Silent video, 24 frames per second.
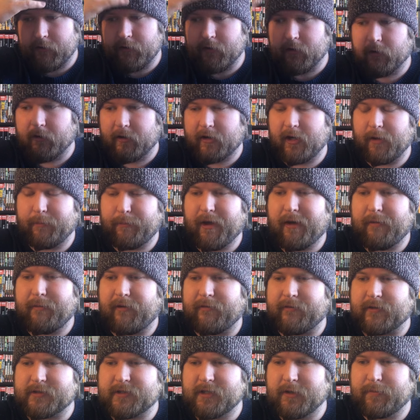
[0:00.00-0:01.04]
and you're looking at
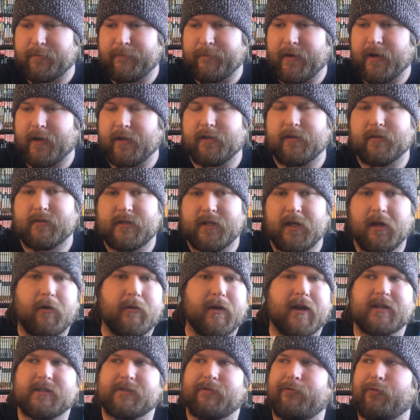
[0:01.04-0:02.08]
Batman vs. Superman and you see, oh,
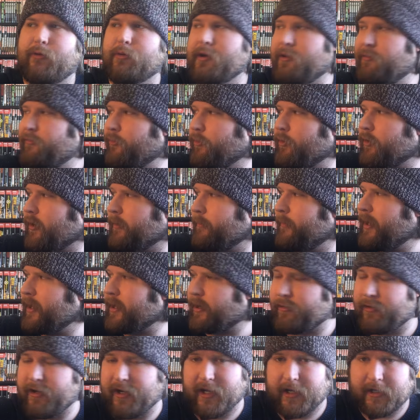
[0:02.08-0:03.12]
it has a 44 on
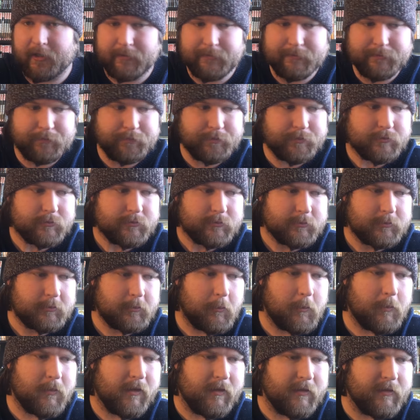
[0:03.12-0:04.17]
Metacritic,
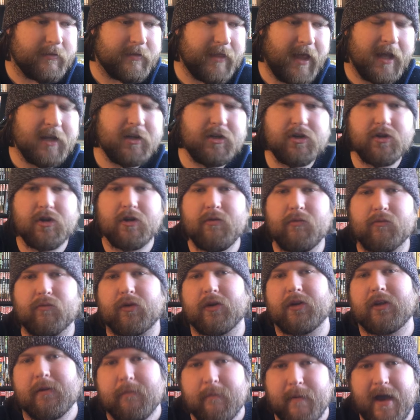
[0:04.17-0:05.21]
that shouldn't
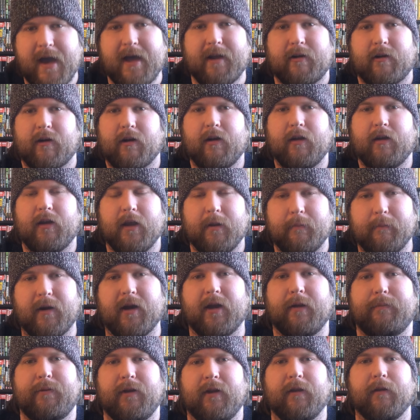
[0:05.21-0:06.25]
really matter. In
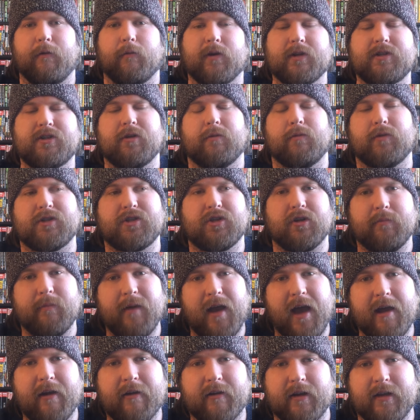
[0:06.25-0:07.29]
my opinion, what should
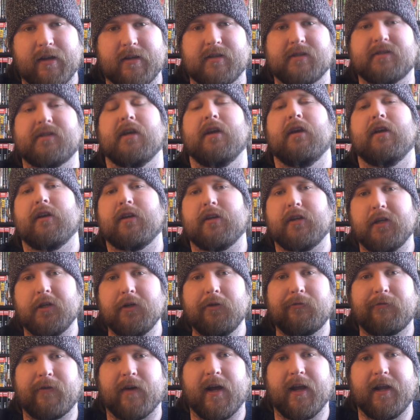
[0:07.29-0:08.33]
matter is
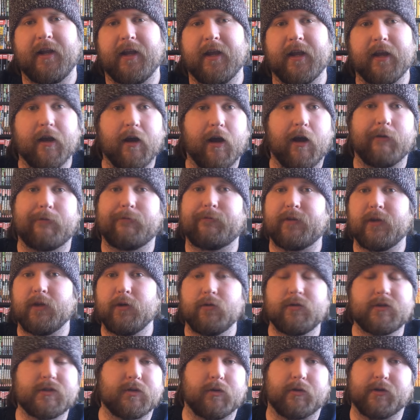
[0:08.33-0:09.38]
you finding a
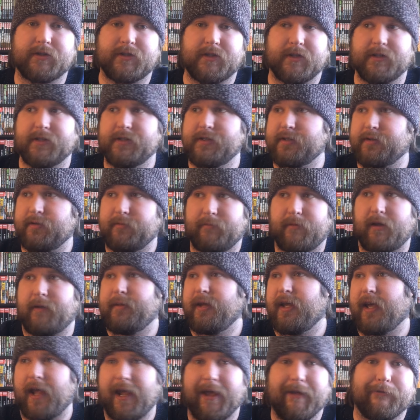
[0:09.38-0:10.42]
few sources,
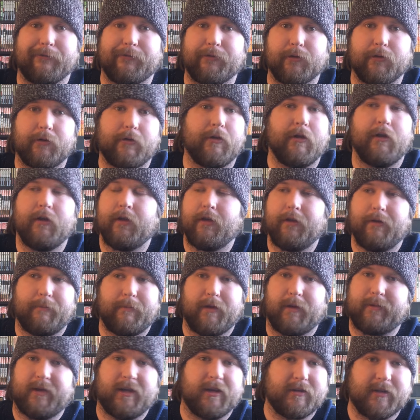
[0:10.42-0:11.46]
maybe a handful,
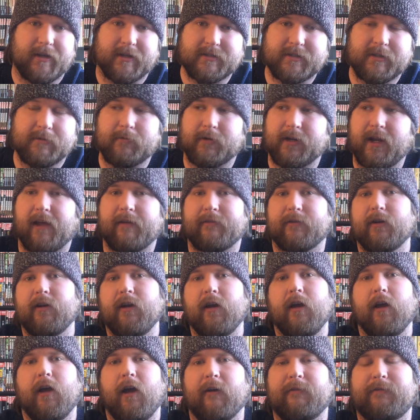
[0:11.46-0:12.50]
maybe a dozen, whatever,
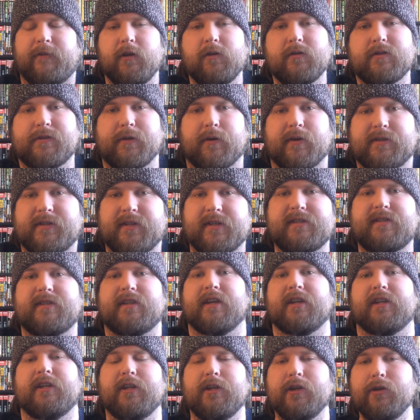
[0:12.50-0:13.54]
a few sources
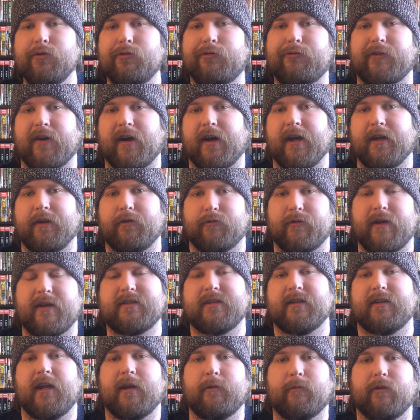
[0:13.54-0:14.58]
that you find
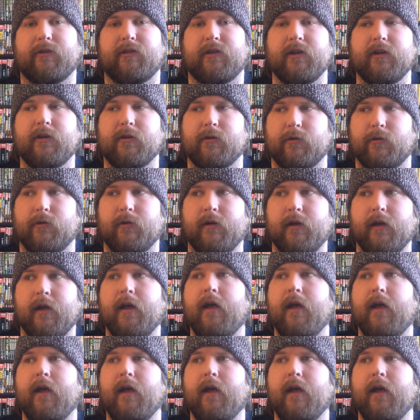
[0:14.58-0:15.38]
resonate with you,